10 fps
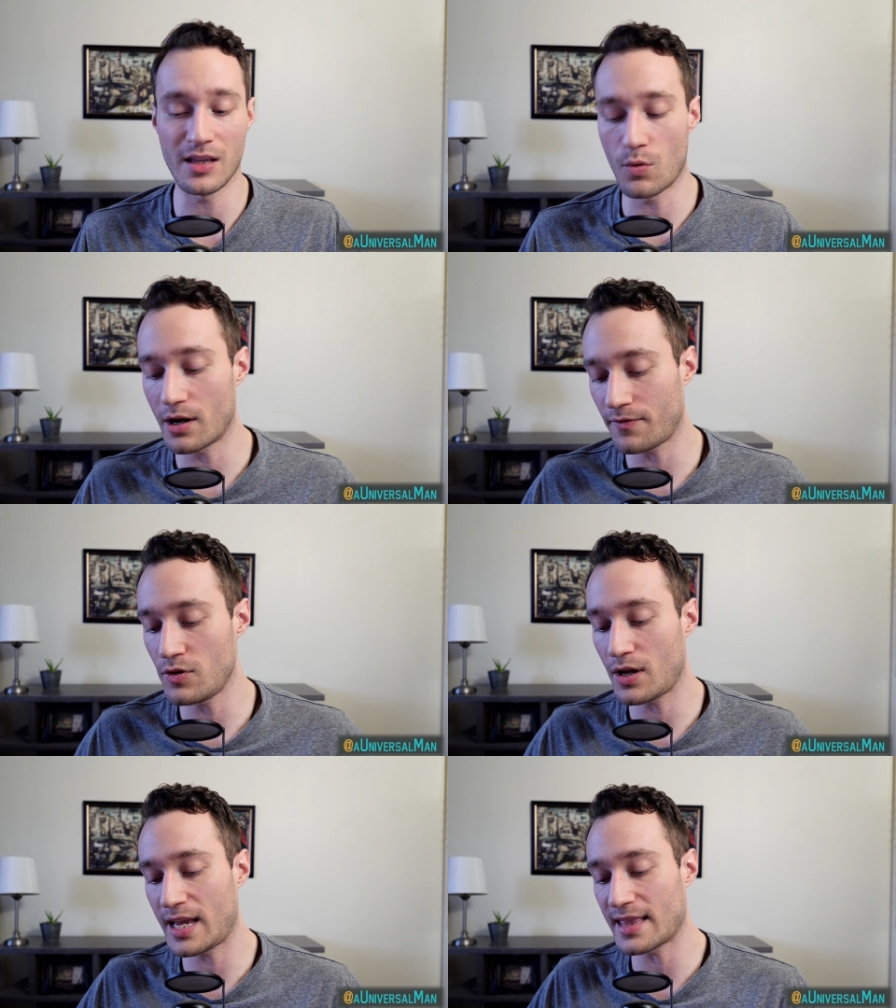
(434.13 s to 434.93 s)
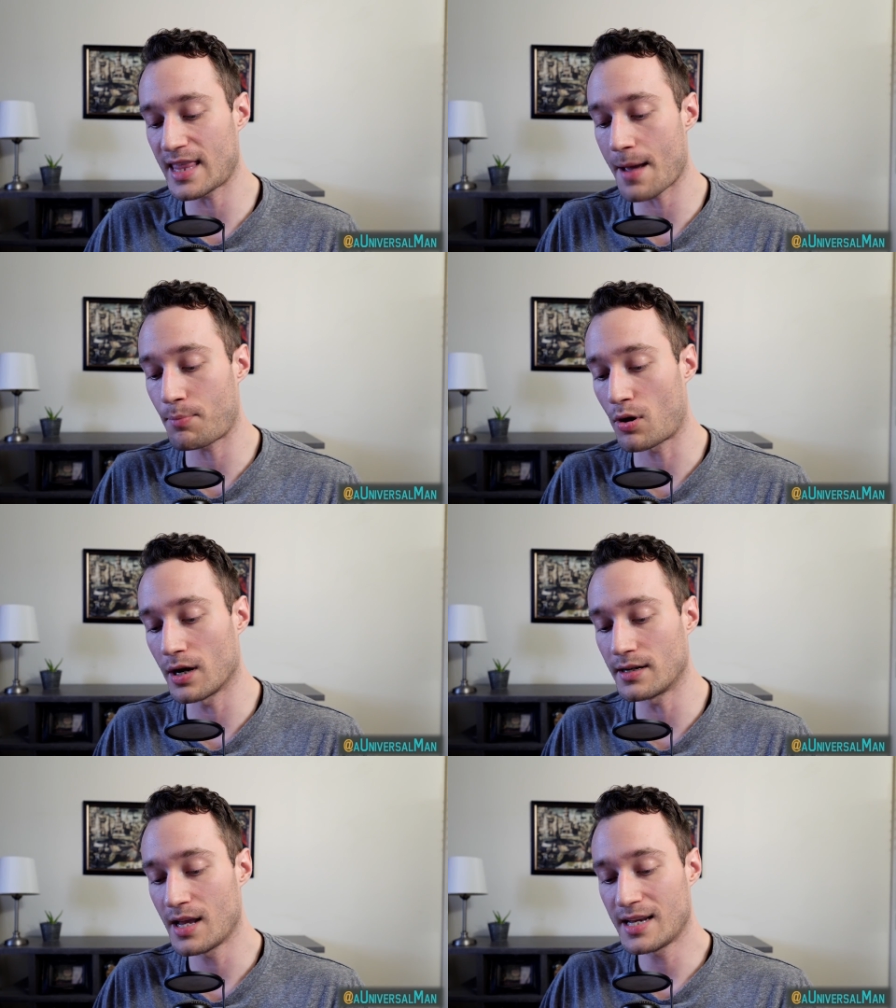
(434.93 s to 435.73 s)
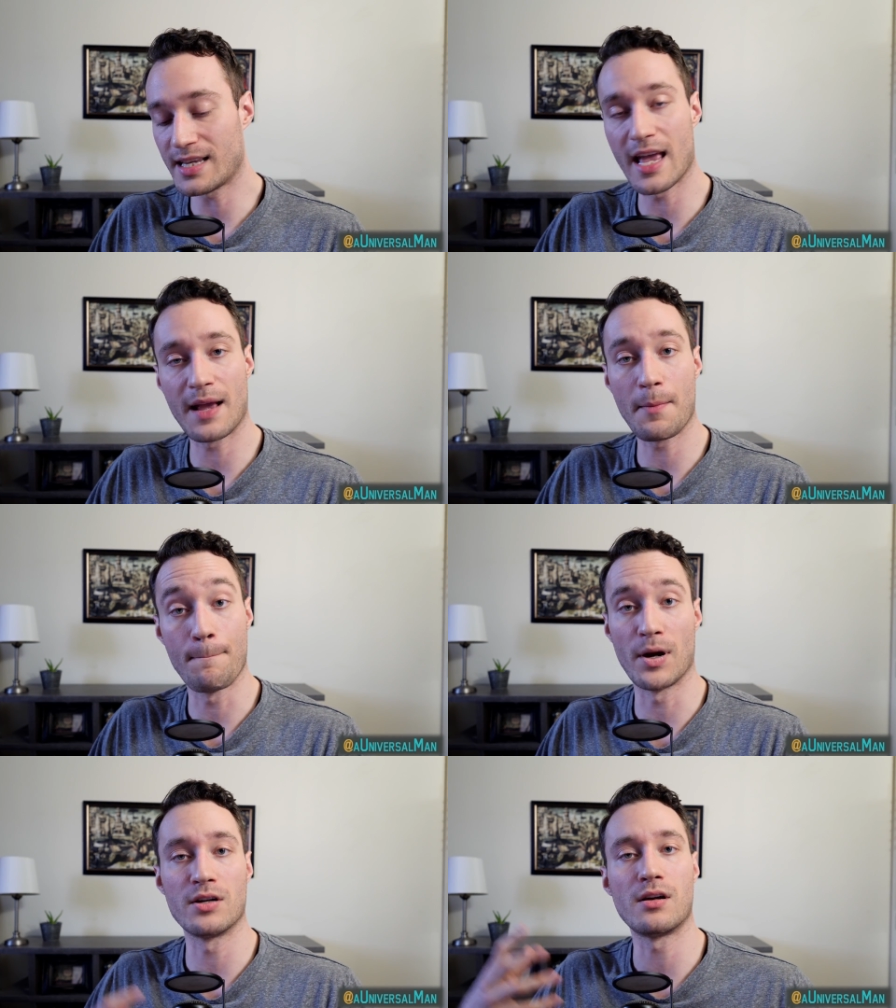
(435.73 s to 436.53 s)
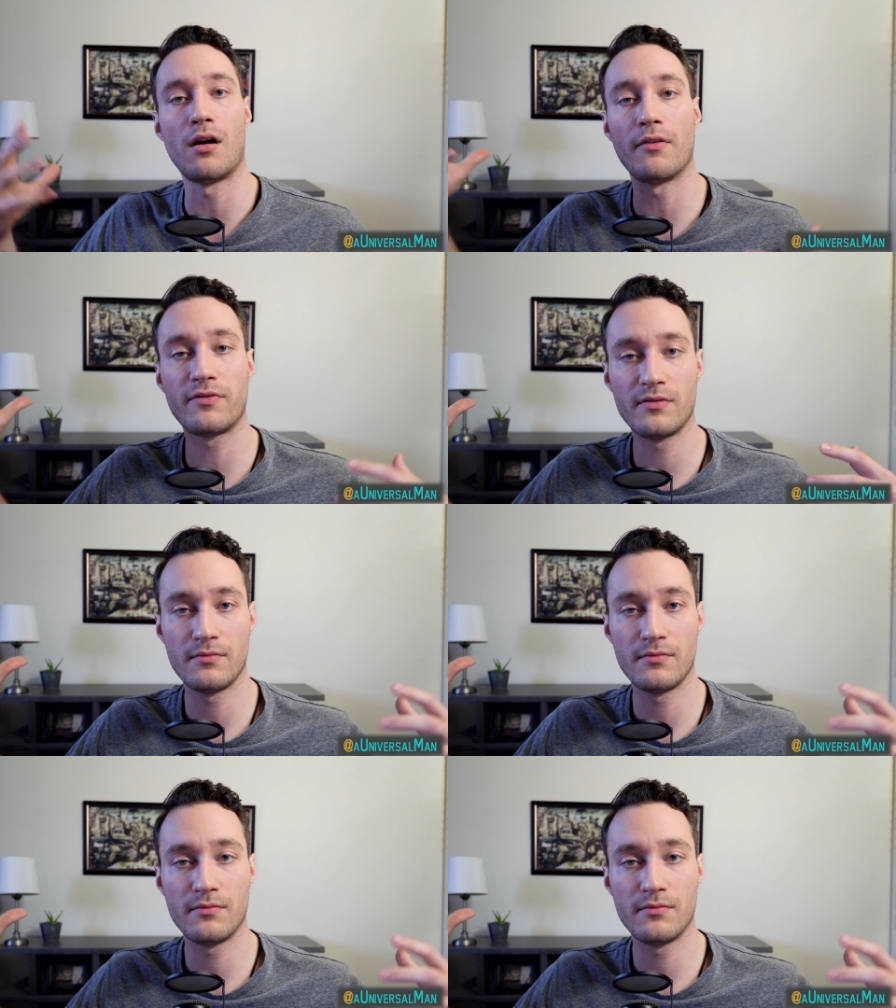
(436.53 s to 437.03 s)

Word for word: What if you could get that part to get burnt off?